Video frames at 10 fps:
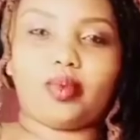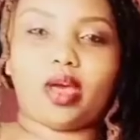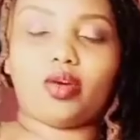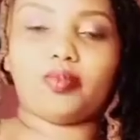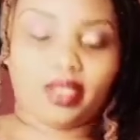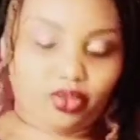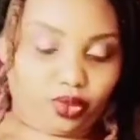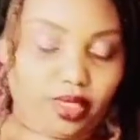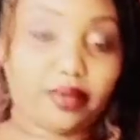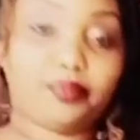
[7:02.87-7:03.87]
I hope that's
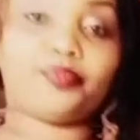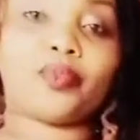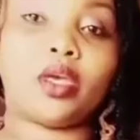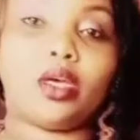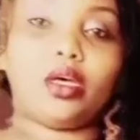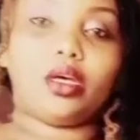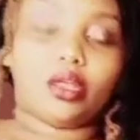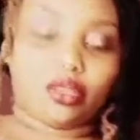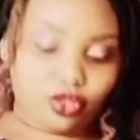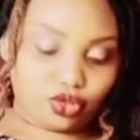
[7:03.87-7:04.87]
okay.
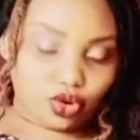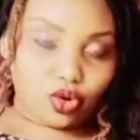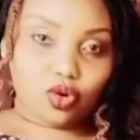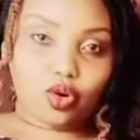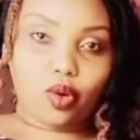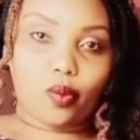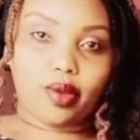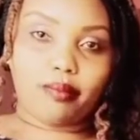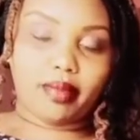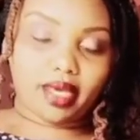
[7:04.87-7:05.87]
So we
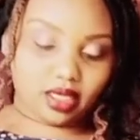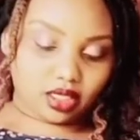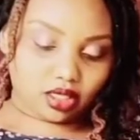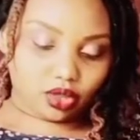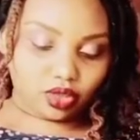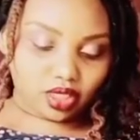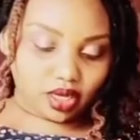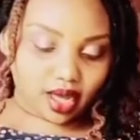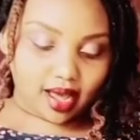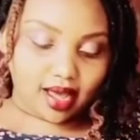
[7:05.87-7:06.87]
mix using
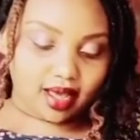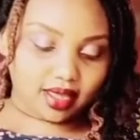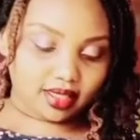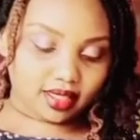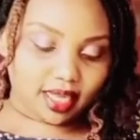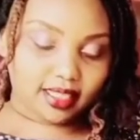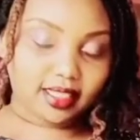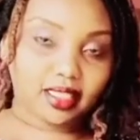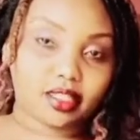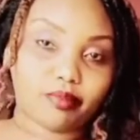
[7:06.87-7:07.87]
our hands
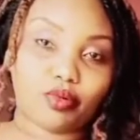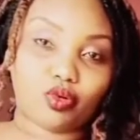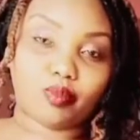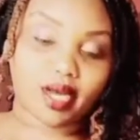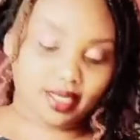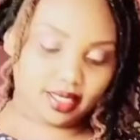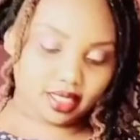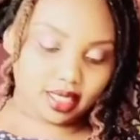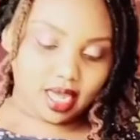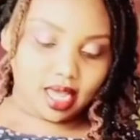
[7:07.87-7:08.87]
until the Blue Band,
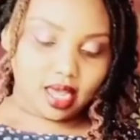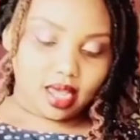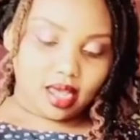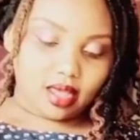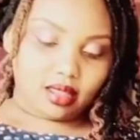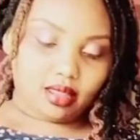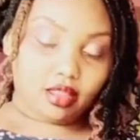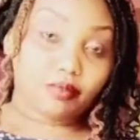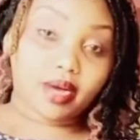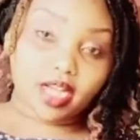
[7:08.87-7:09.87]
the
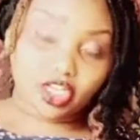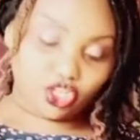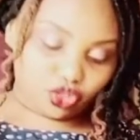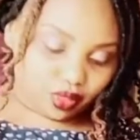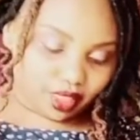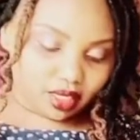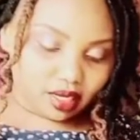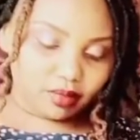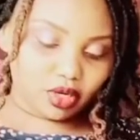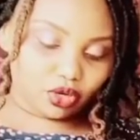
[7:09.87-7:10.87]
margarine,
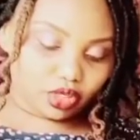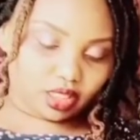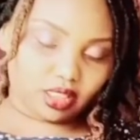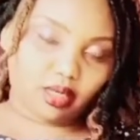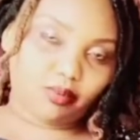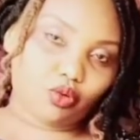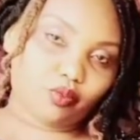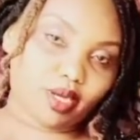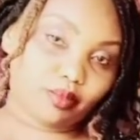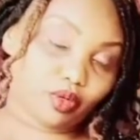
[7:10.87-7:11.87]
let me not say Blue
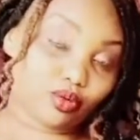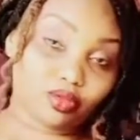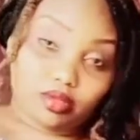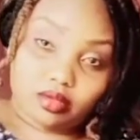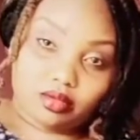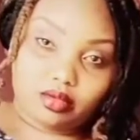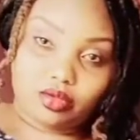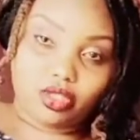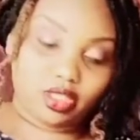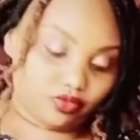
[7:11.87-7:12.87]
Band because
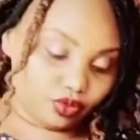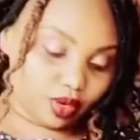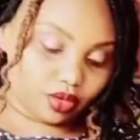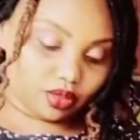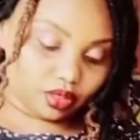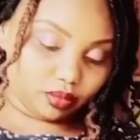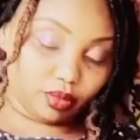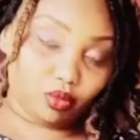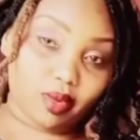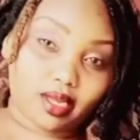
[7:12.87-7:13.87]
not everyone uses
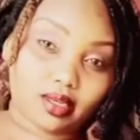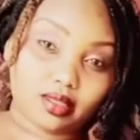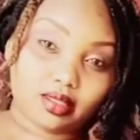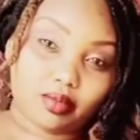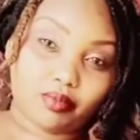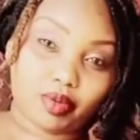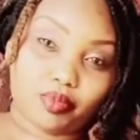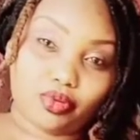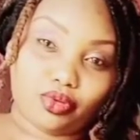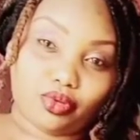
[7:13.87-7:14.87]
Blue Band. Some
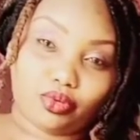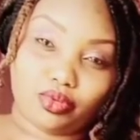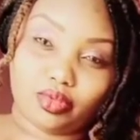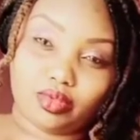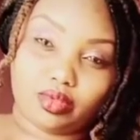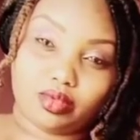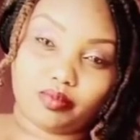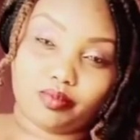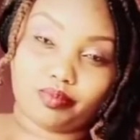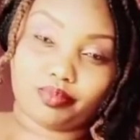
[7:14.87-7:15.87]
people use
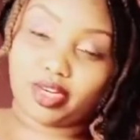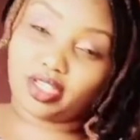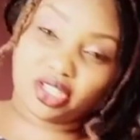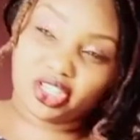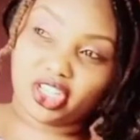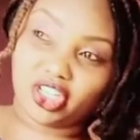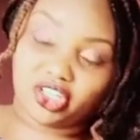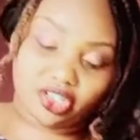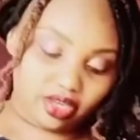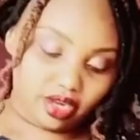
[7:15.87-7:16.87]
Prestige